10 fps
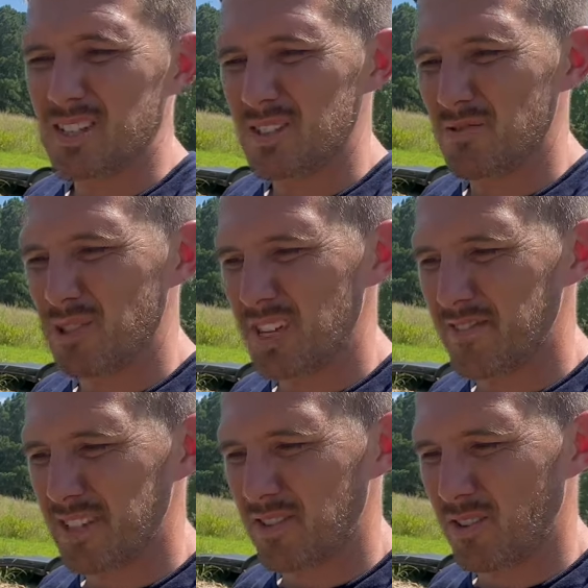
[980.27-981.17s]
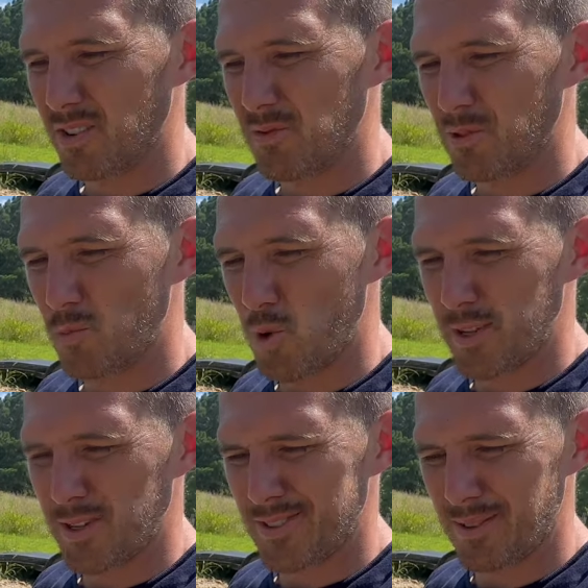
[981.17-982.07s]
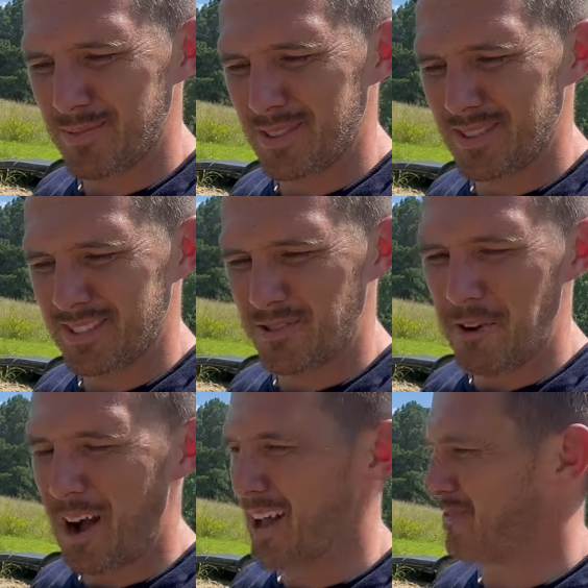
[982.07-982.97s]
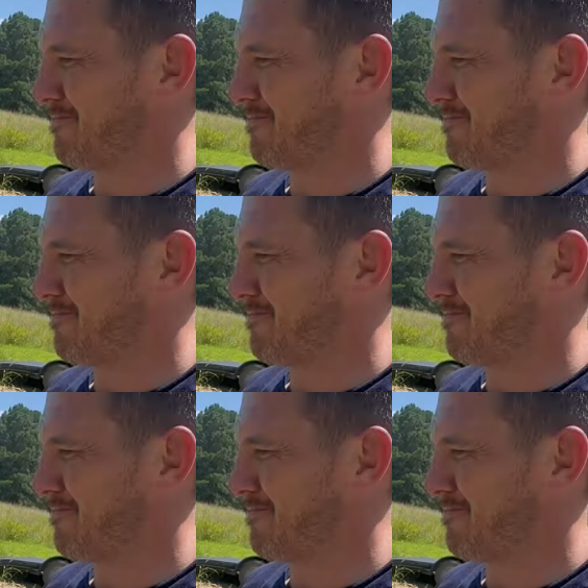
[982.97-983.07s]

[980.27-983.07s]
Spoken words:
one evening or early one morning or something. It's too hot.